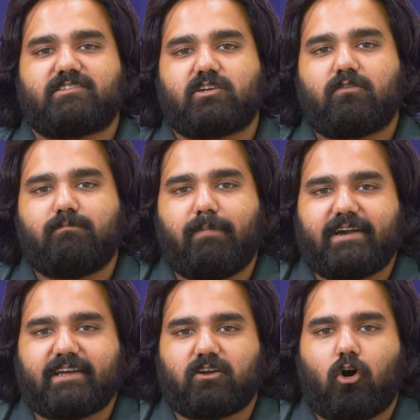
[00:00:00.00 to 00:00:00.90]
instead of
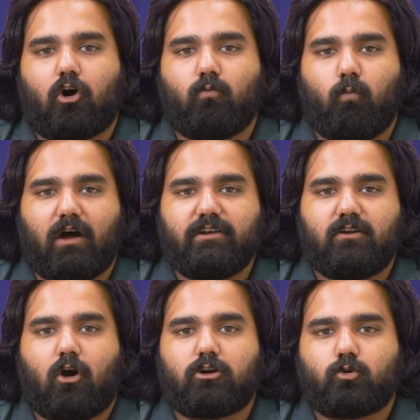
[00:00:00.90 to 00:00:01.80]
betting on one
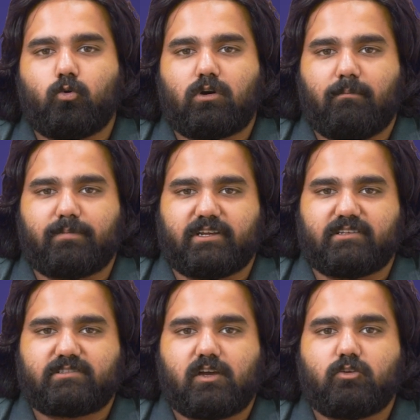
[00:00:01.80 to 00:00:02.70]
or two
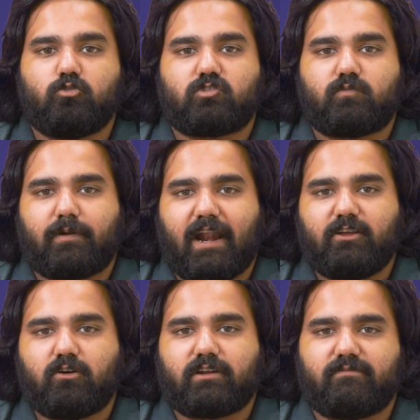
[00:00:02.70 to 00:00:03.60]
companies, you spread
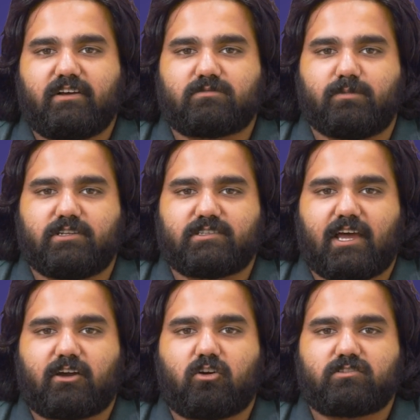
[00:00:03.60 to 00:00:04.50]
your investments
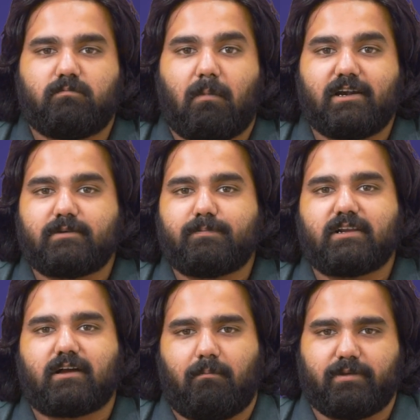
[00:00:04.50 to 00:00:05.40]
across multiple
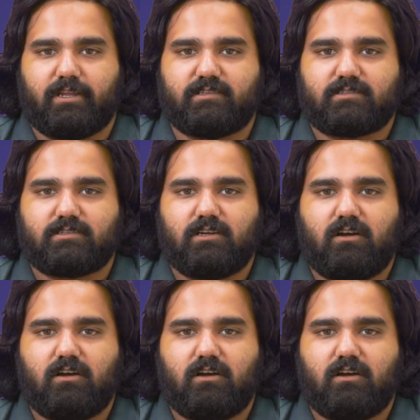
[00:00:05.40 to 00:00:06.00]
companies.